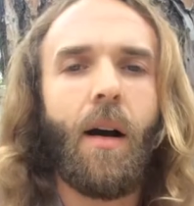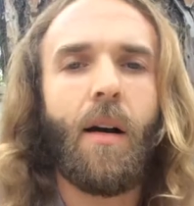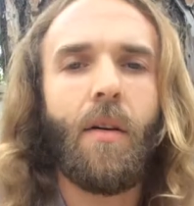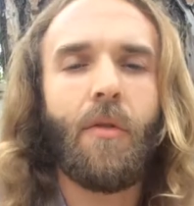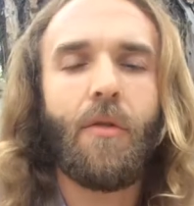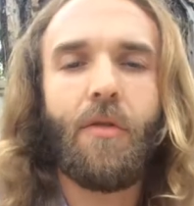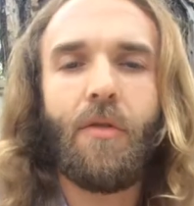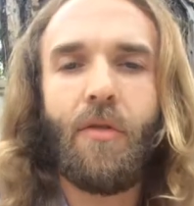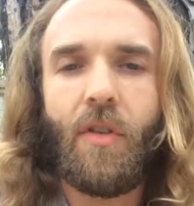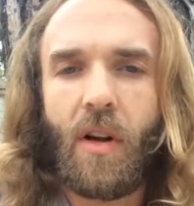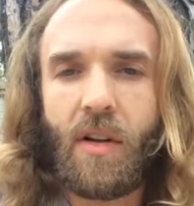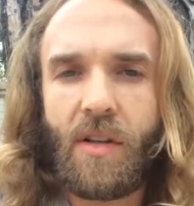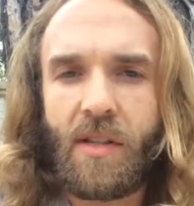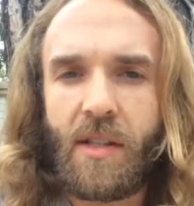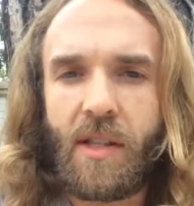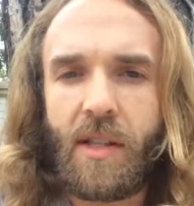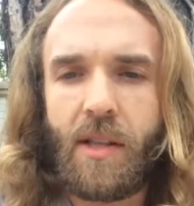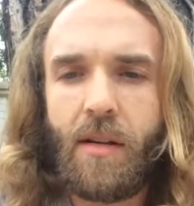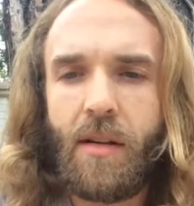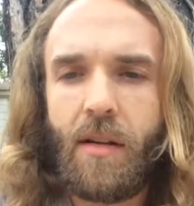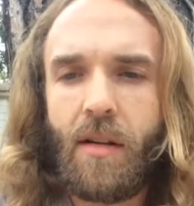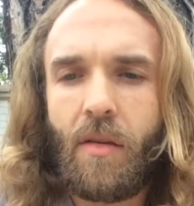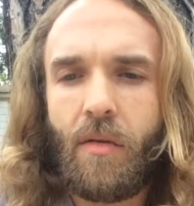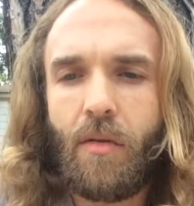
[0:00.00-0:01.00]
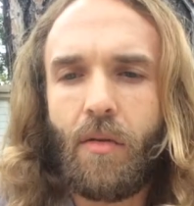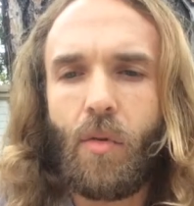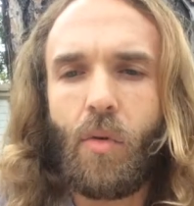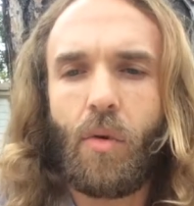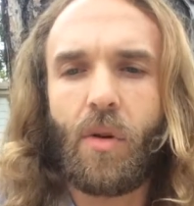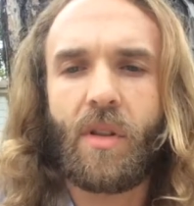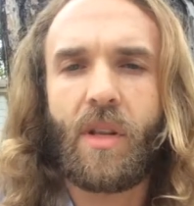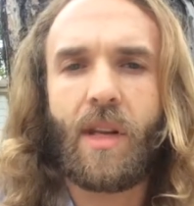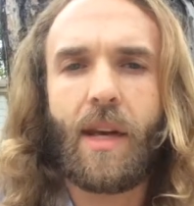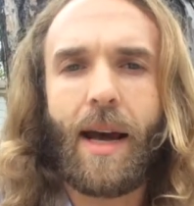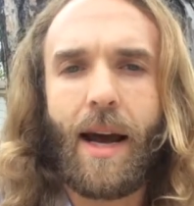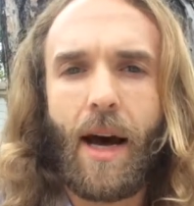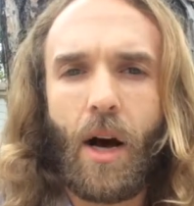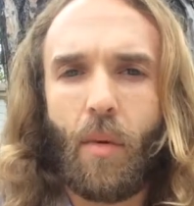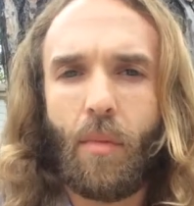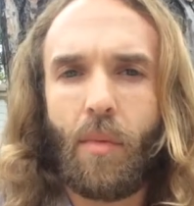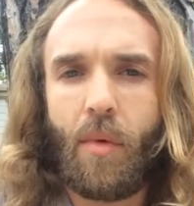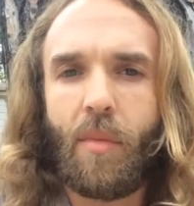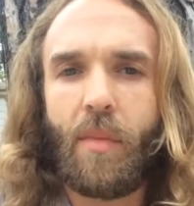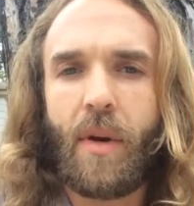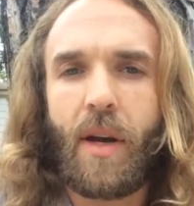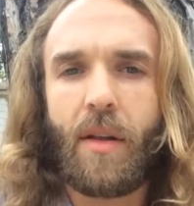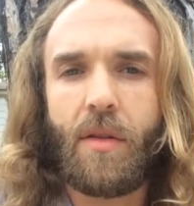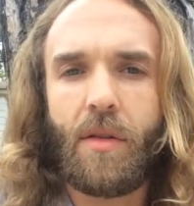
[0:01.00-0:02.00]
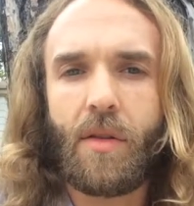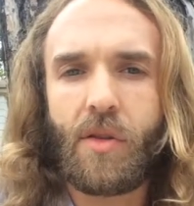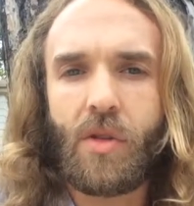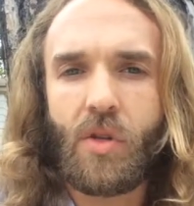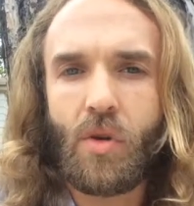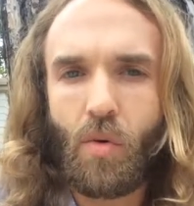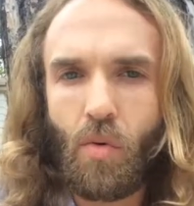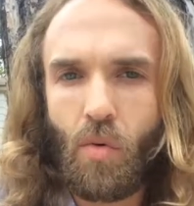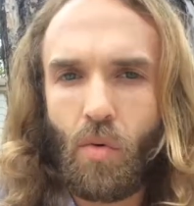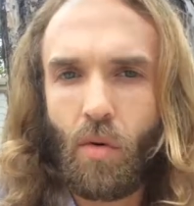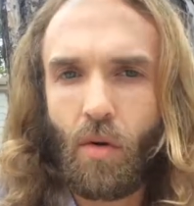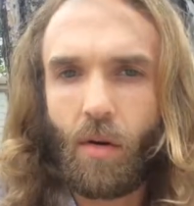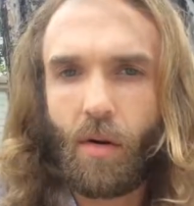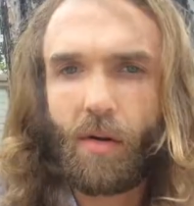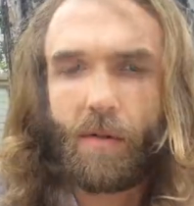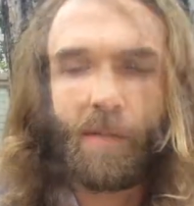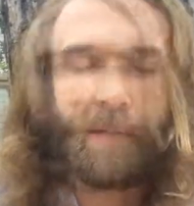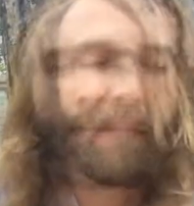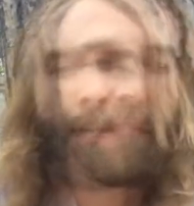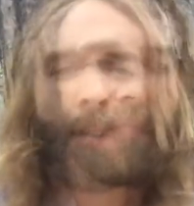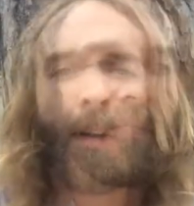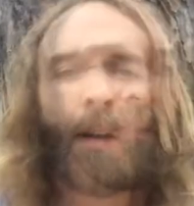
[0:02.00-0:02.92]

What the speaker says: funded for the album and the tour.